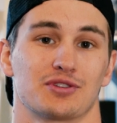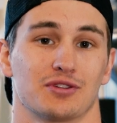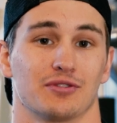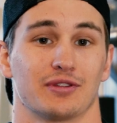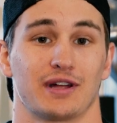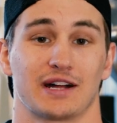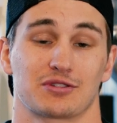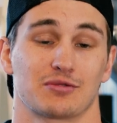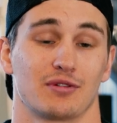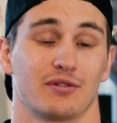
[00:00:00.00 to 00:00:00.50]
So
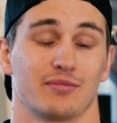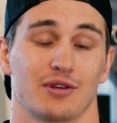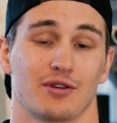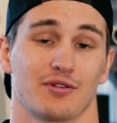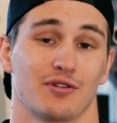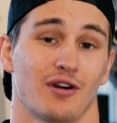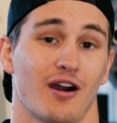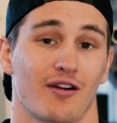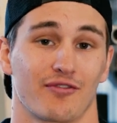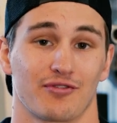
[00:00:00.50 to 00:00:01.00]
that's what I'm
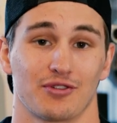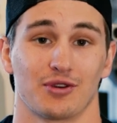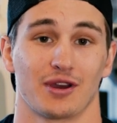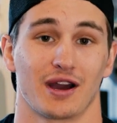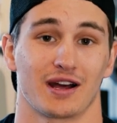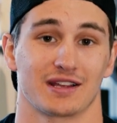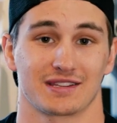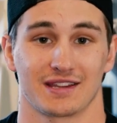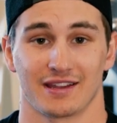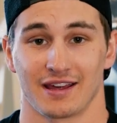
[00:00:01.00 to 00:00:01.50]
here to offer you
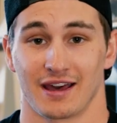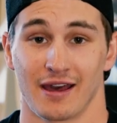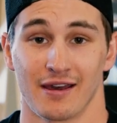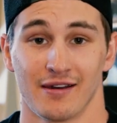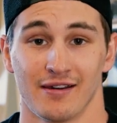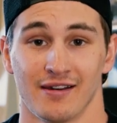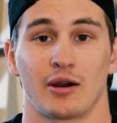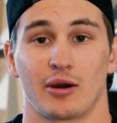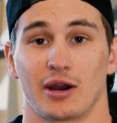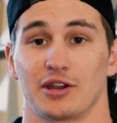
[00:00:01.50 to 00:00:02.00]
guys today.
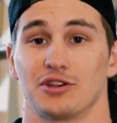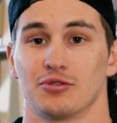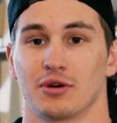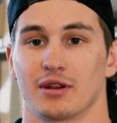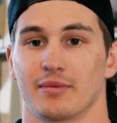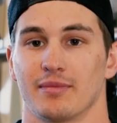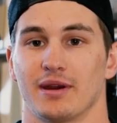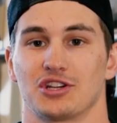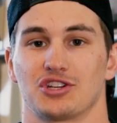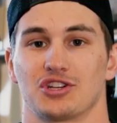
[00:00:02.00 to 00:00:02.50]
Now, I do
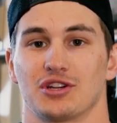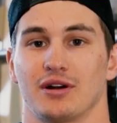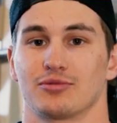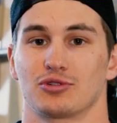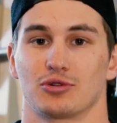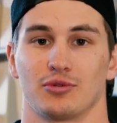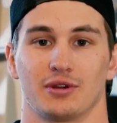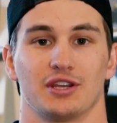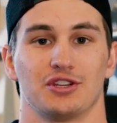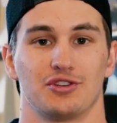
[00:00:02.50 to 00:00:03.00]
want to mention I'm
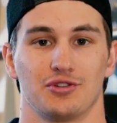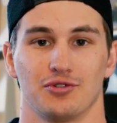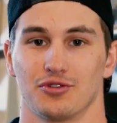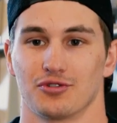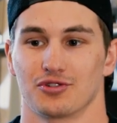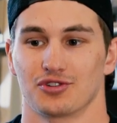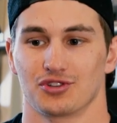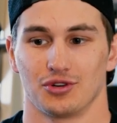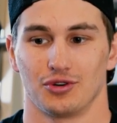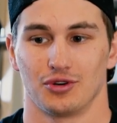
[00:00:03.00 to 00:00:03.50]
22
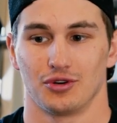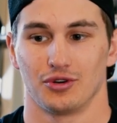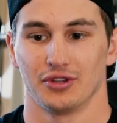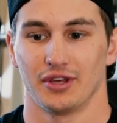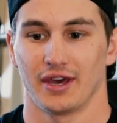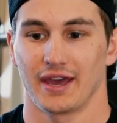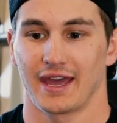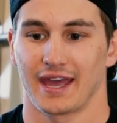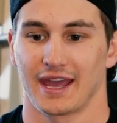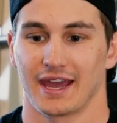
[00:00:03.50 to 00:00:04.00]
years
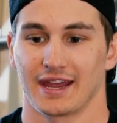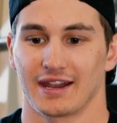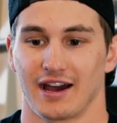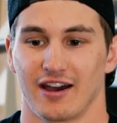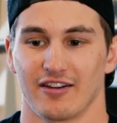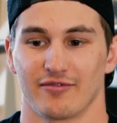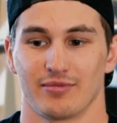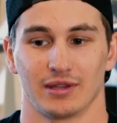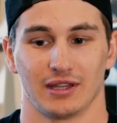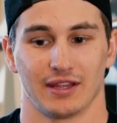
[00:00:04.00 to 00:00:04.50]
old and
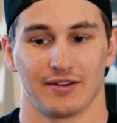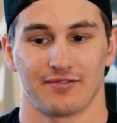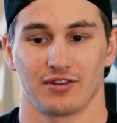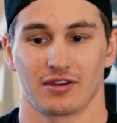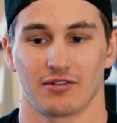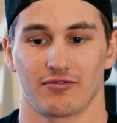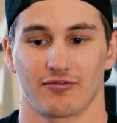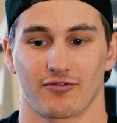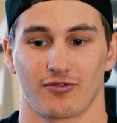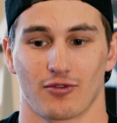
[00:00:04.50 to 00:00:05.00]
I've been
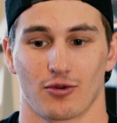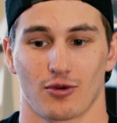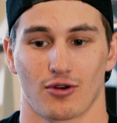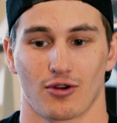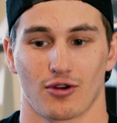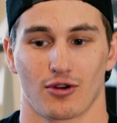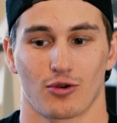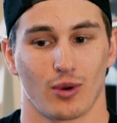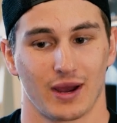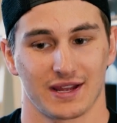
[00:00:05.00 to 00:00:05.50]
lifting
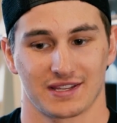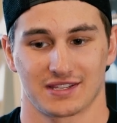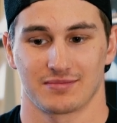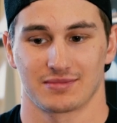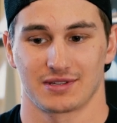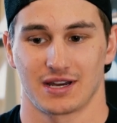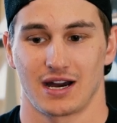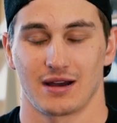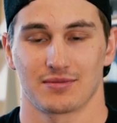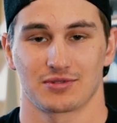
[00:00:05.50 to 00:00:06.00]
for quite some
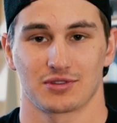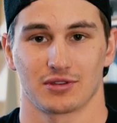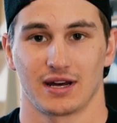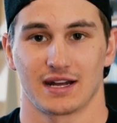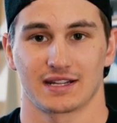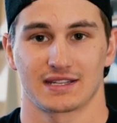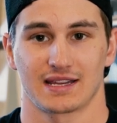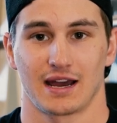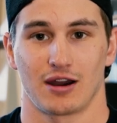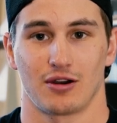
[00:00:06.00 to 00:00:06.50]
time. So
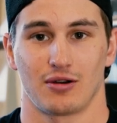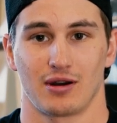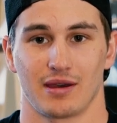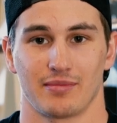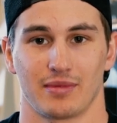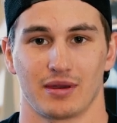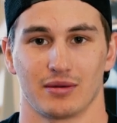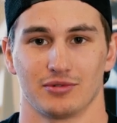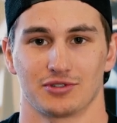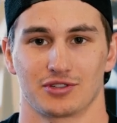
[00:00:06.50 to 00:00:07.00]
that's how
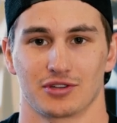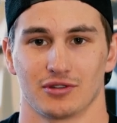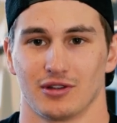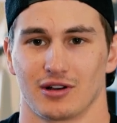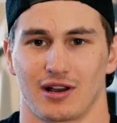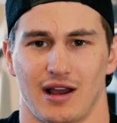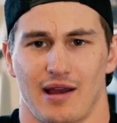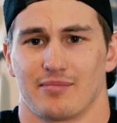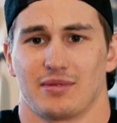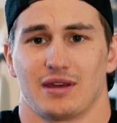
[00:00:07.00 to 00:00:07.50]
I'm able to
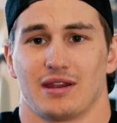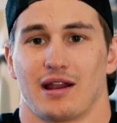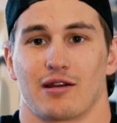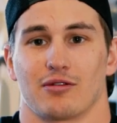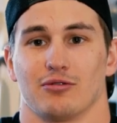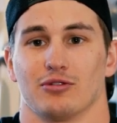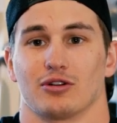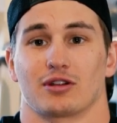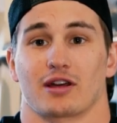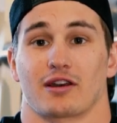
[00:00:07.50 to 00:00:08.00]
look. I mean, I
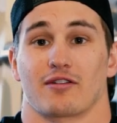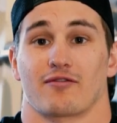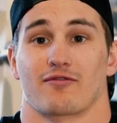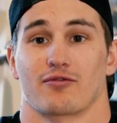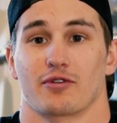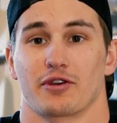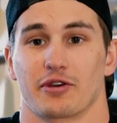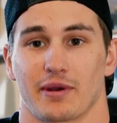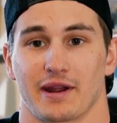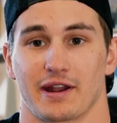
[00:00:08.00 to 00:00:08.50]
don't look like a
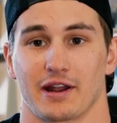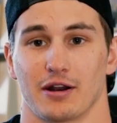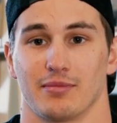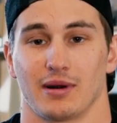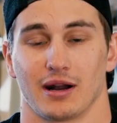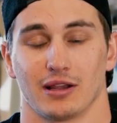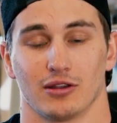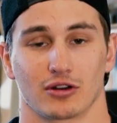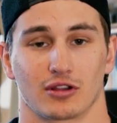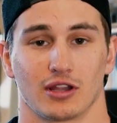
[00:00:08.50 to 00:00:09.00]
freak right now,
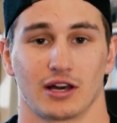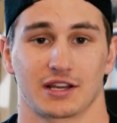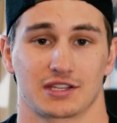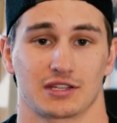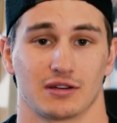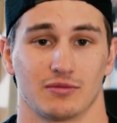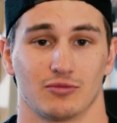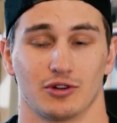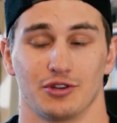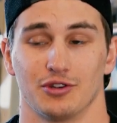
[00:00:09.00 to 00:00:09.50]
but I look like
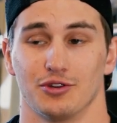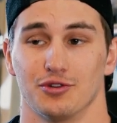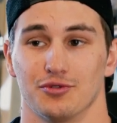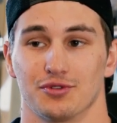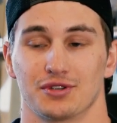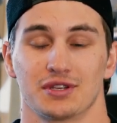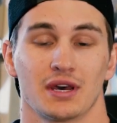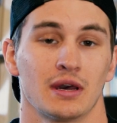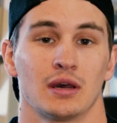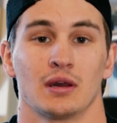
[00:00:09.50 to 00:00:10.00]
someone
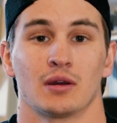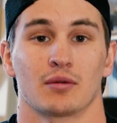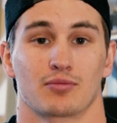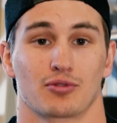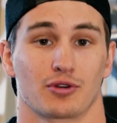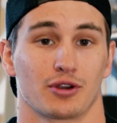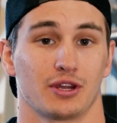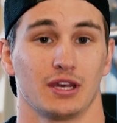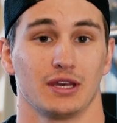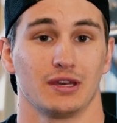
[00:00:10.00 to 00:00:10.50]
who's
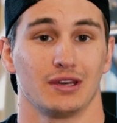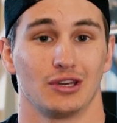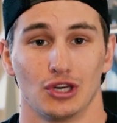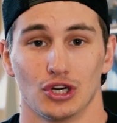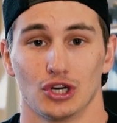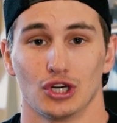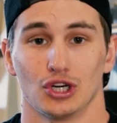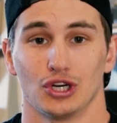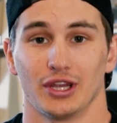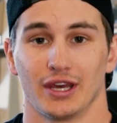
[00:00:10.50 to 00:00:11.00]
pretty
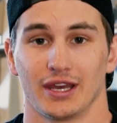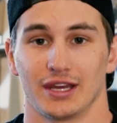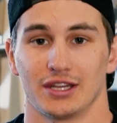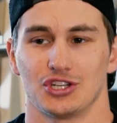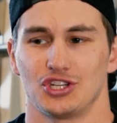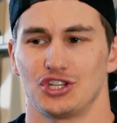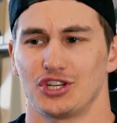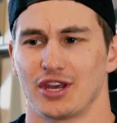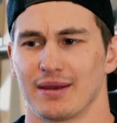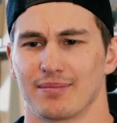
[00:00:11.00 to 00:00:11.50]
good in
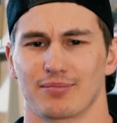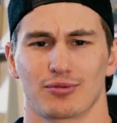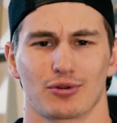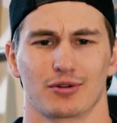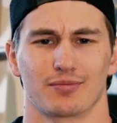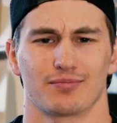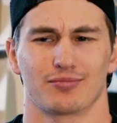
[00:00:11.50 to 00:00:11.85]
shape, or